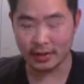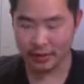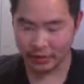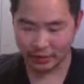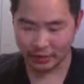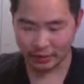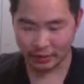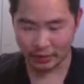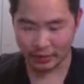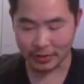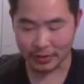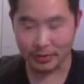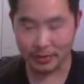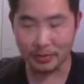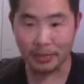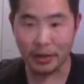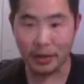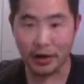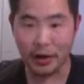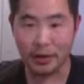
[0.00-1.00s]
throws a
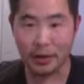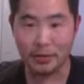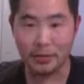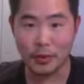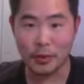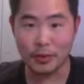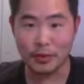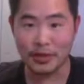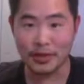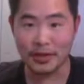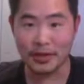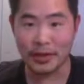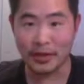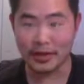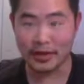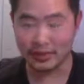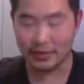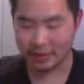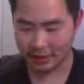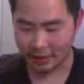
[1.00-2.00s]
potion
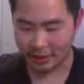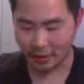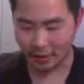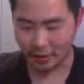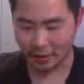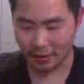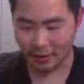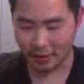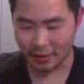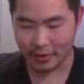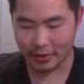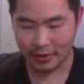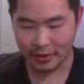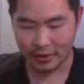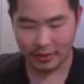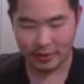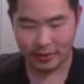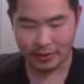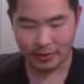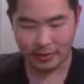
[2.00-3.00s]
that gives scar.
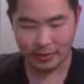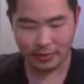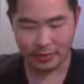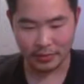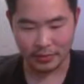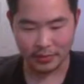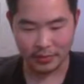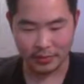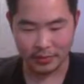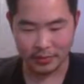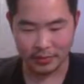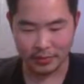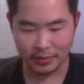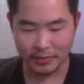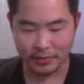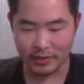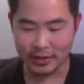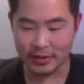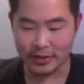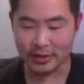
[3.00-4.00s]
So I'm gonna do
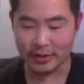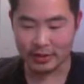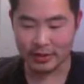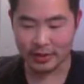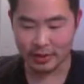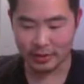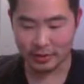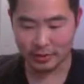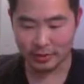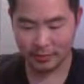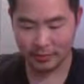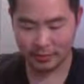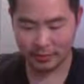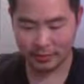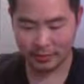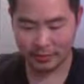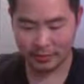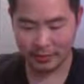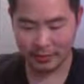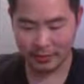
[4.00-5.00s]
this skill.
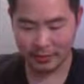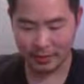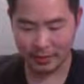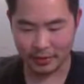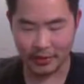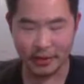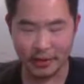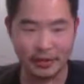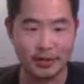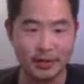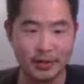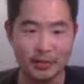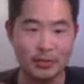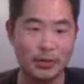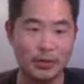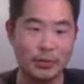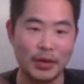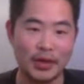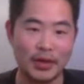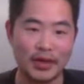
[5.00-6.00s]
Oh yeah, it's gonna
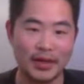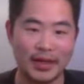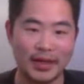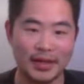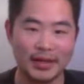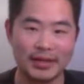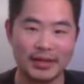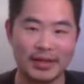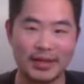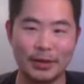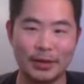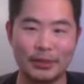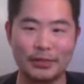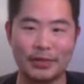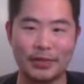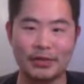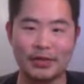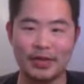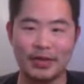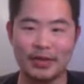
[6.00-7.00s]
be one hit as well,
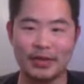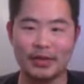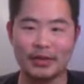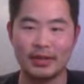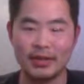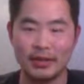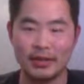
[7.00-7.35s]
15.